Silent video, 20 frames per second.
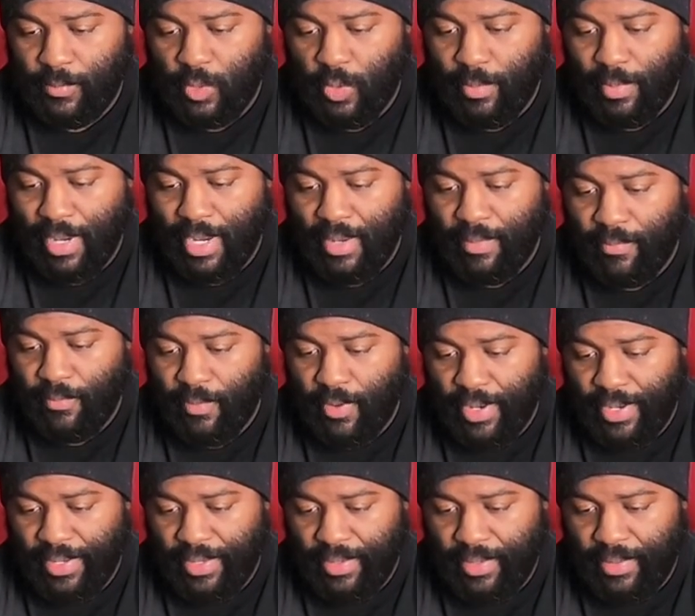Oh, bottom
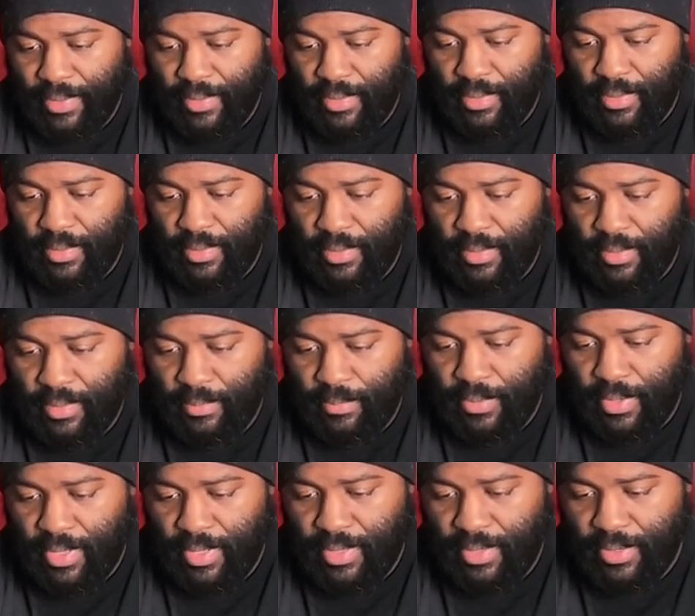right.
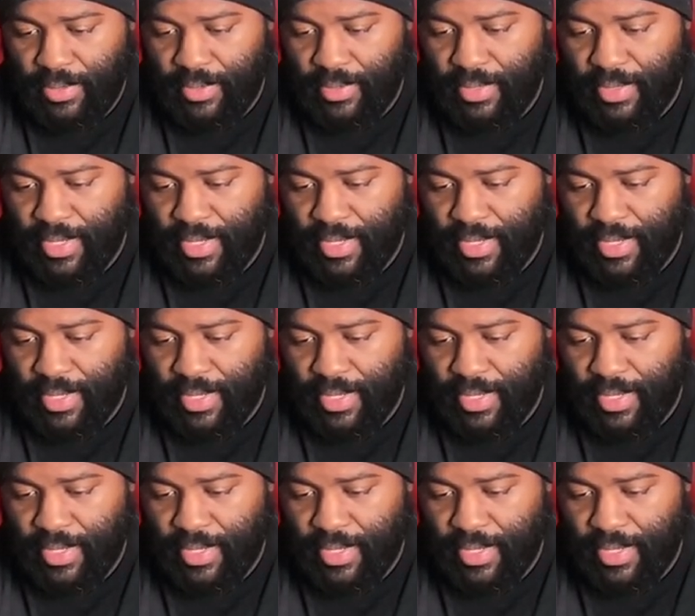Probably your